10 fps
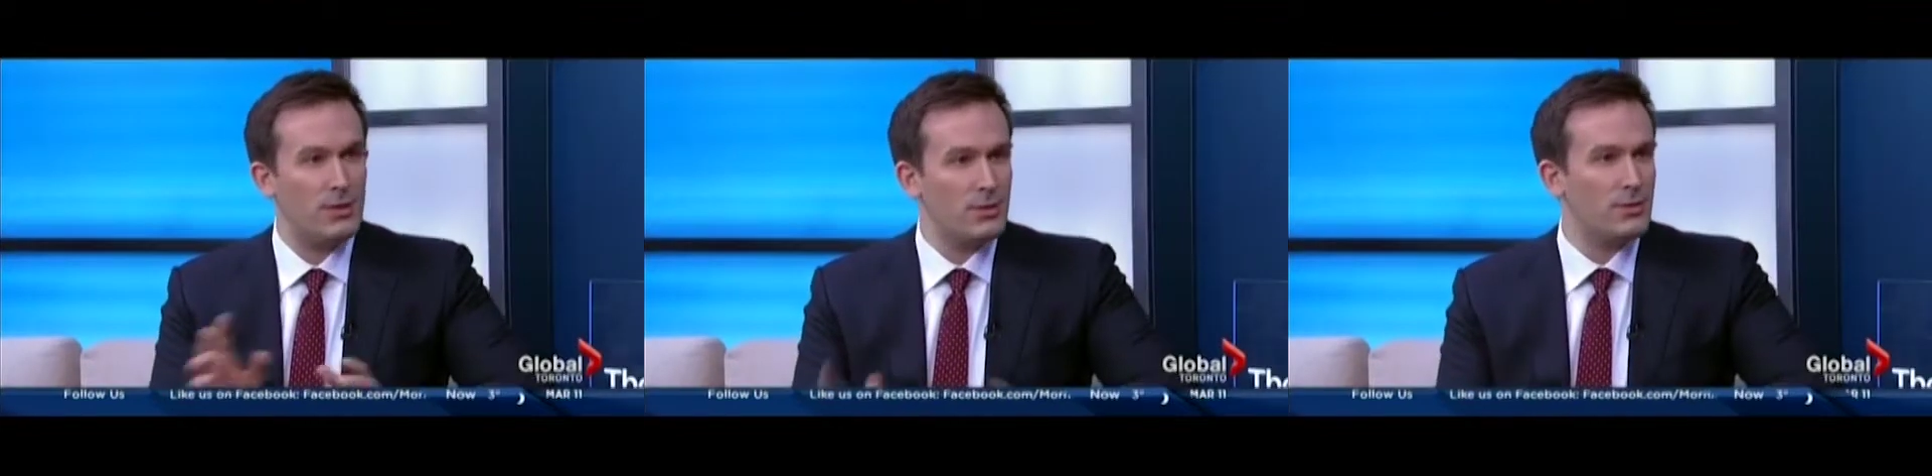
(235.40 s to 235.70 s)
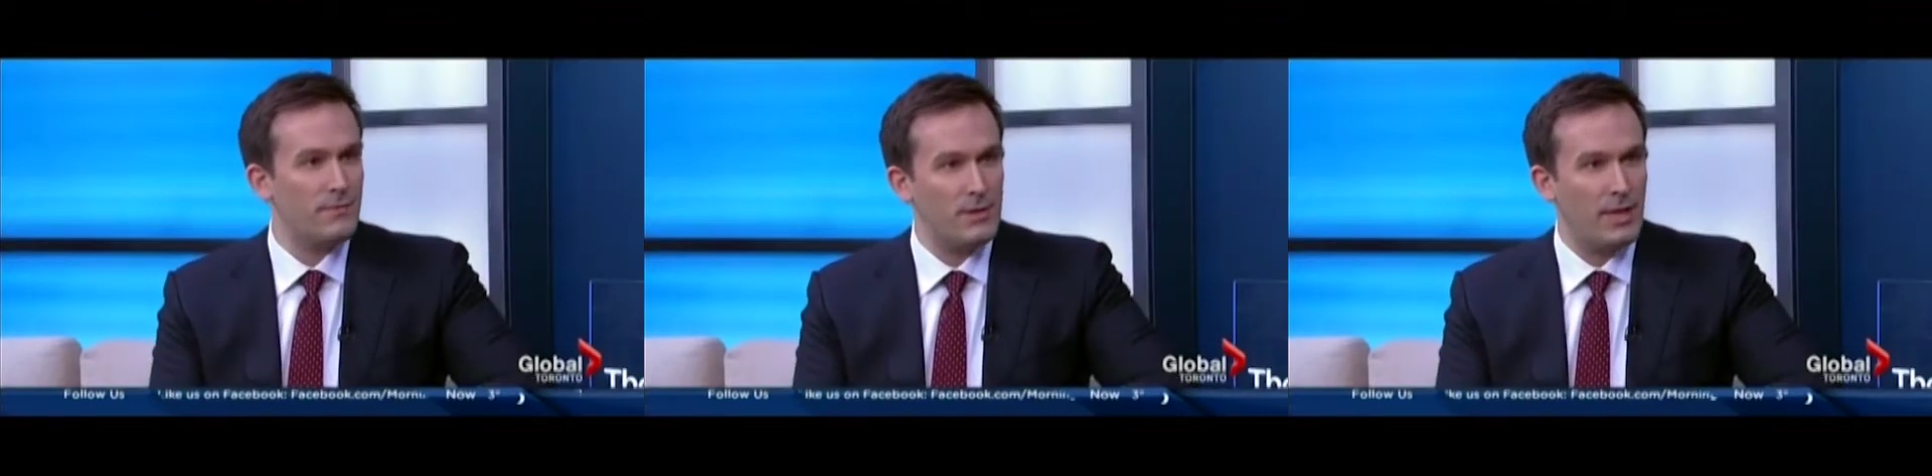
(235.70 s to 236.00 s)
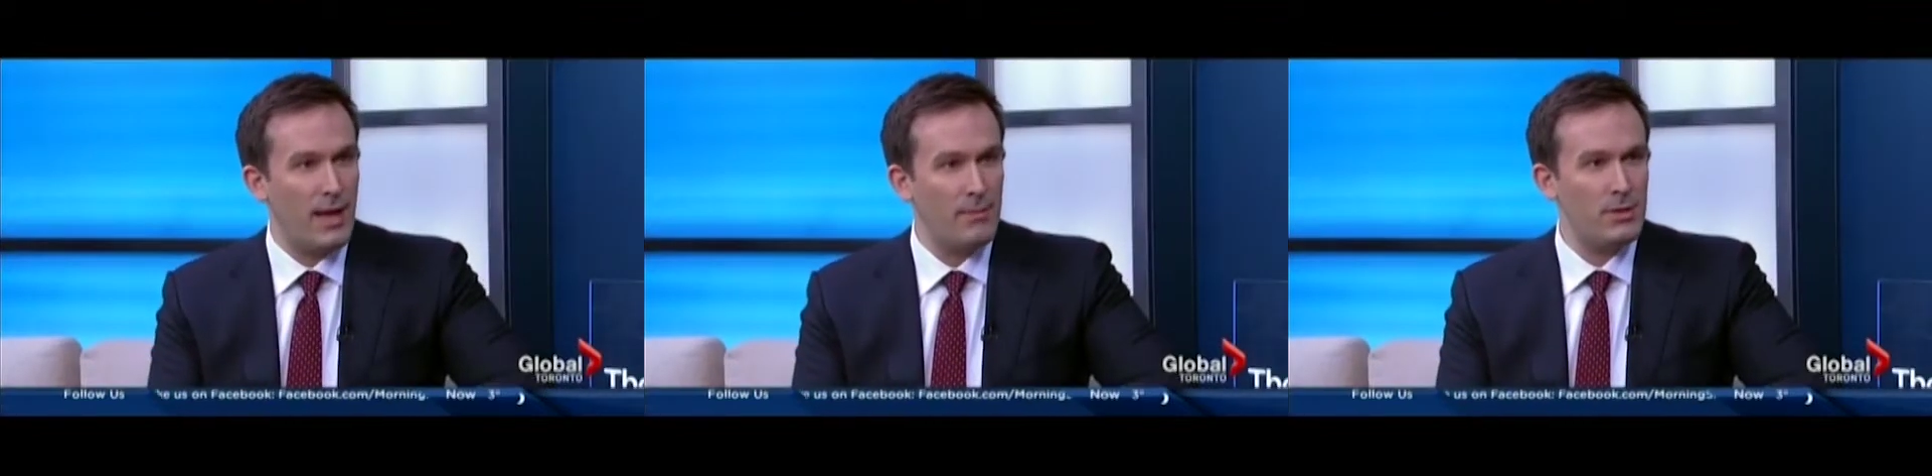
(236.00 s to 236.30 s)
not just of the
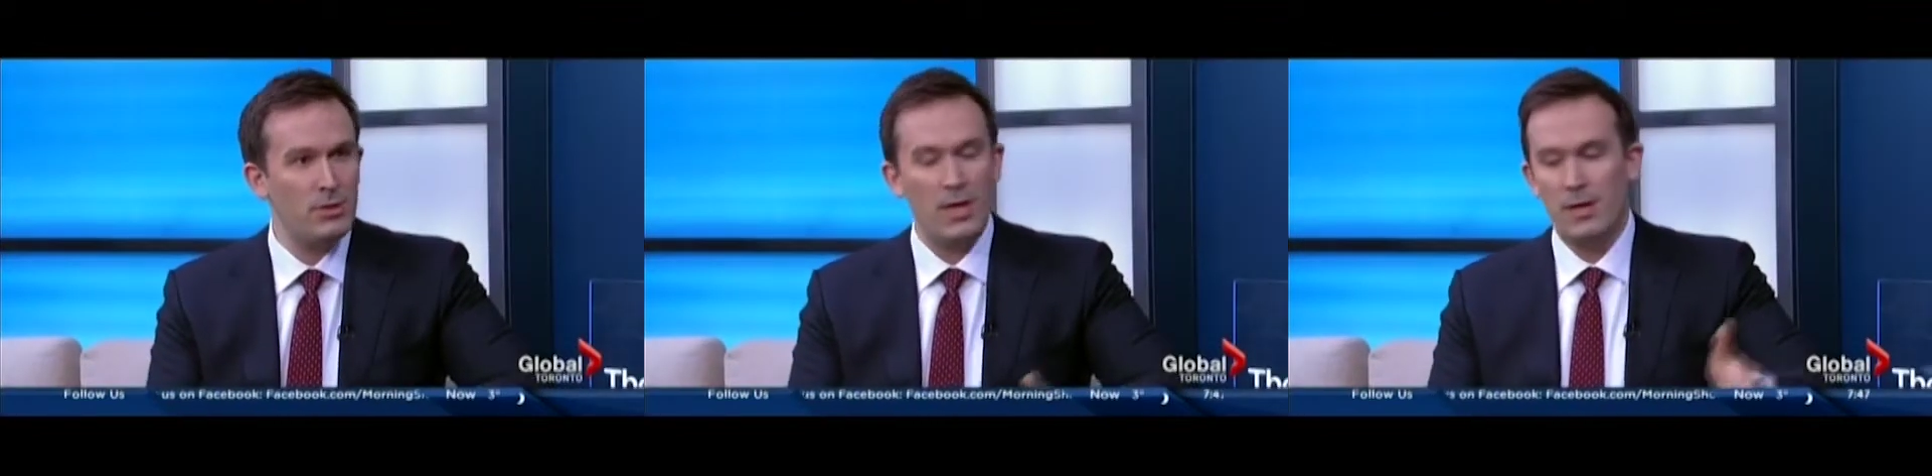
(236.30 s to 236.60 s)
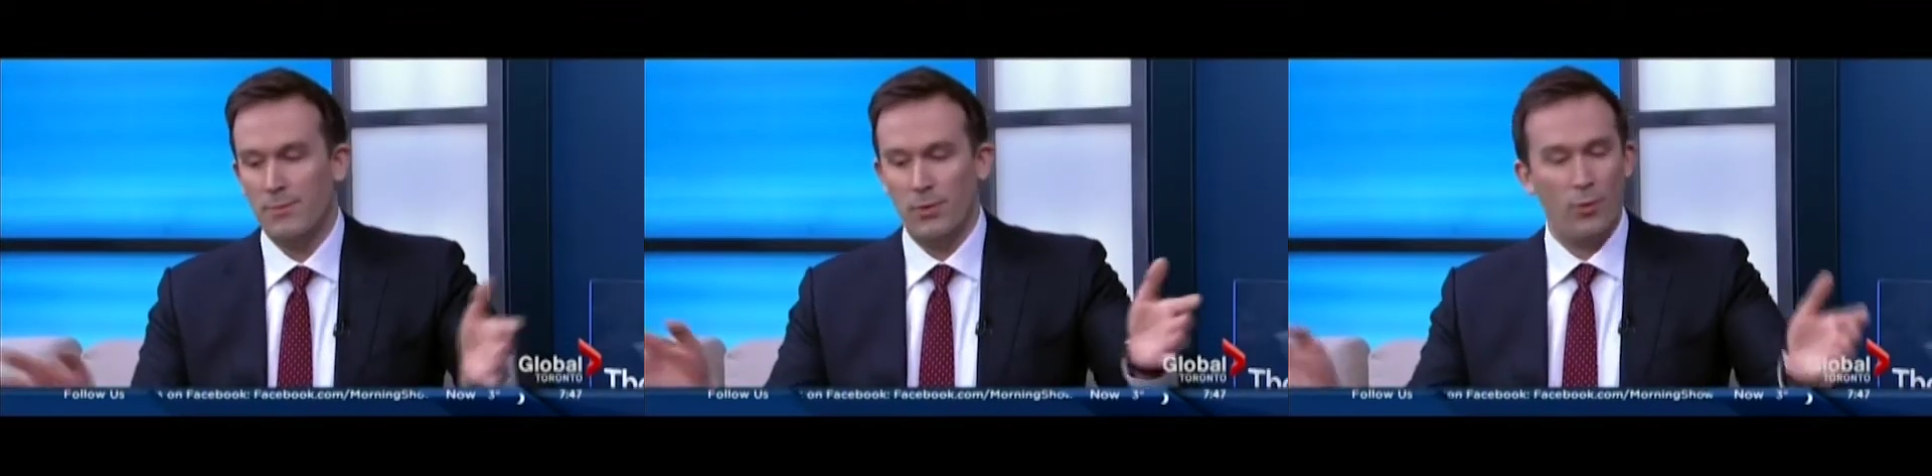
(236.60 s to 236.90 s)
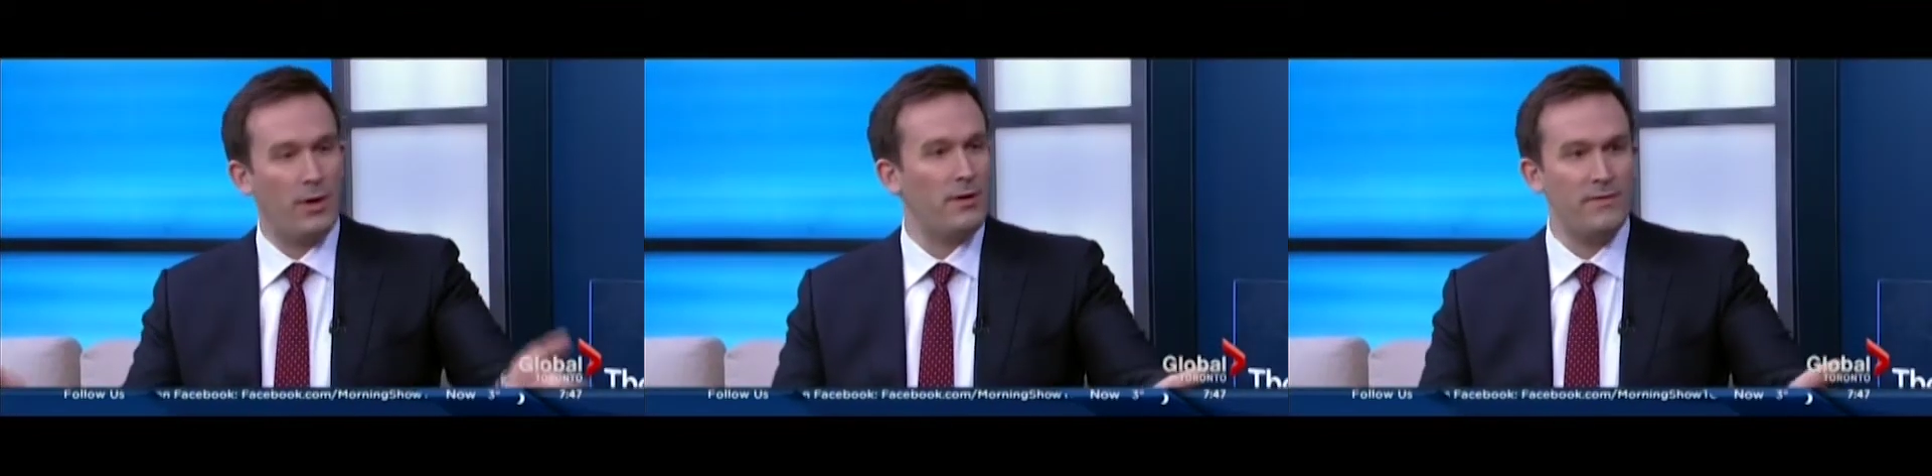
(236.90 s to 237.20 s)
damage, but
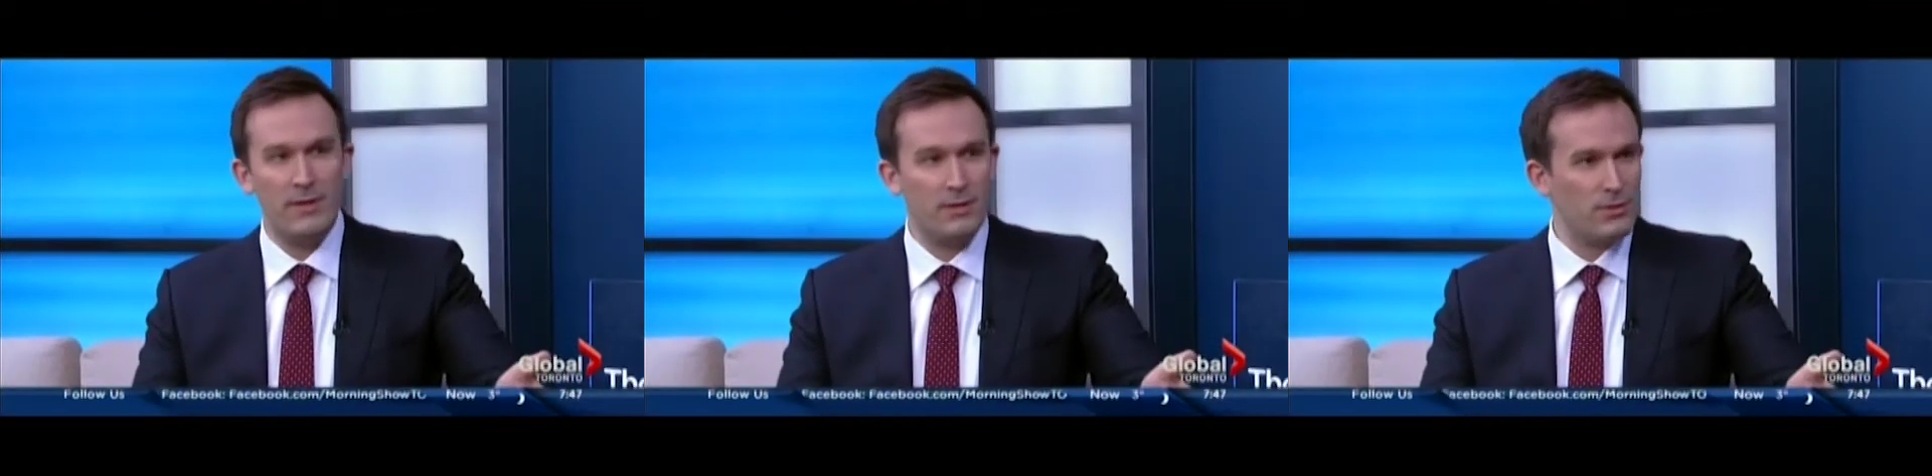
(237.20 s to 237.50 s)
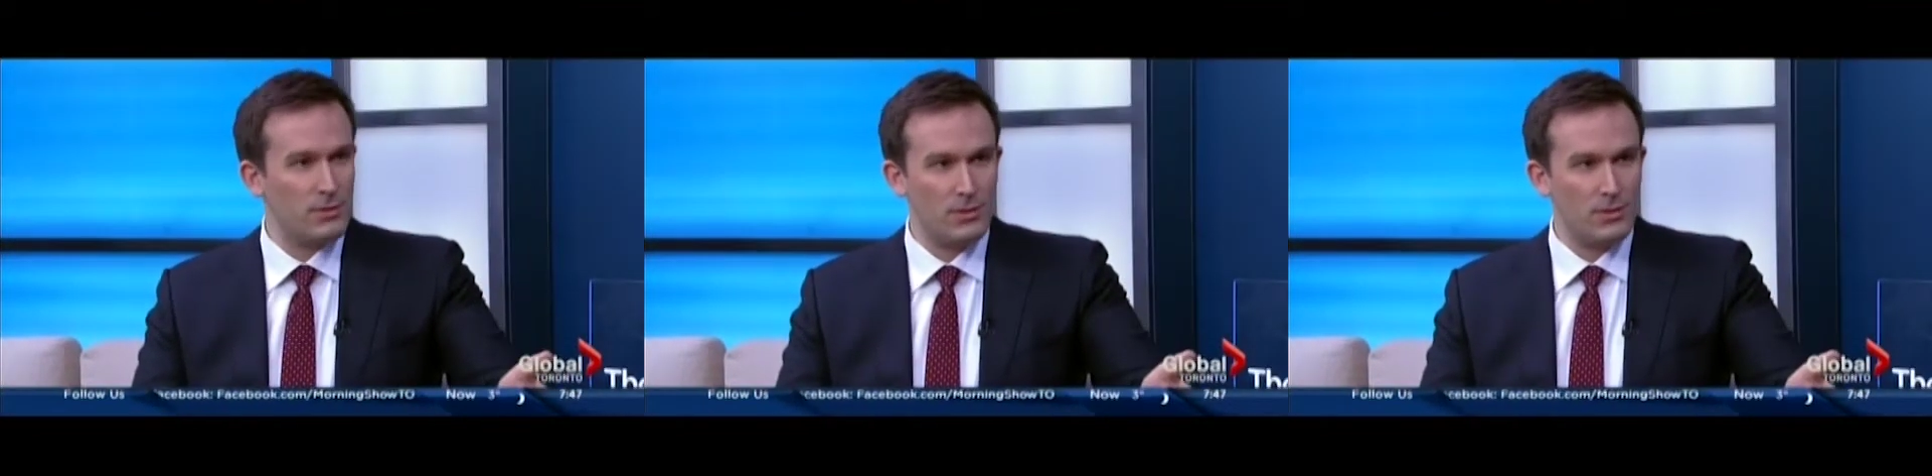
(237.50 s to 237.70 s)
where your vehicles